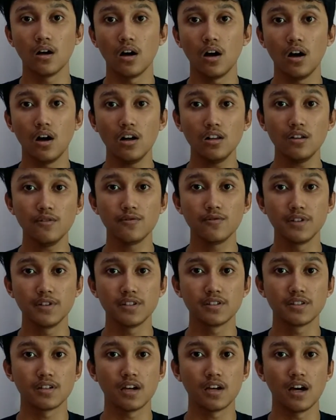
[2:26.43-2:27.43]
all of
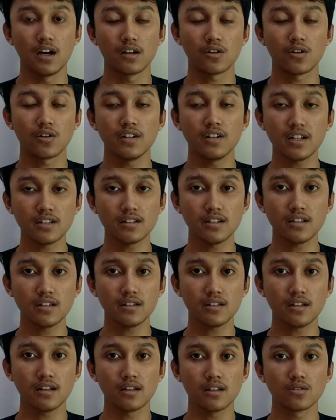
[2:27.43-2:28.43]
which are
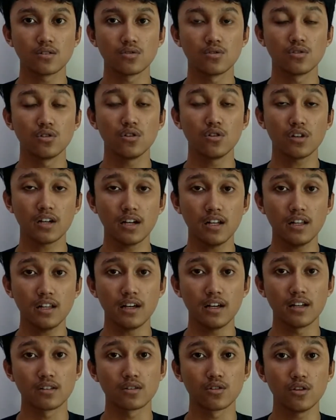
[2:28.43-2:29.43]
connected to local
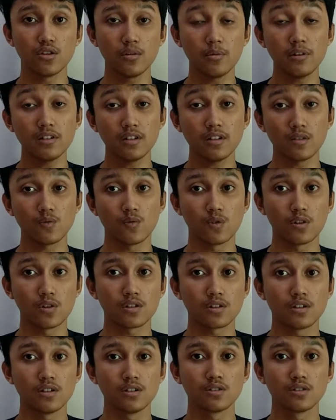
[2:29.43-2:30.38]
and global network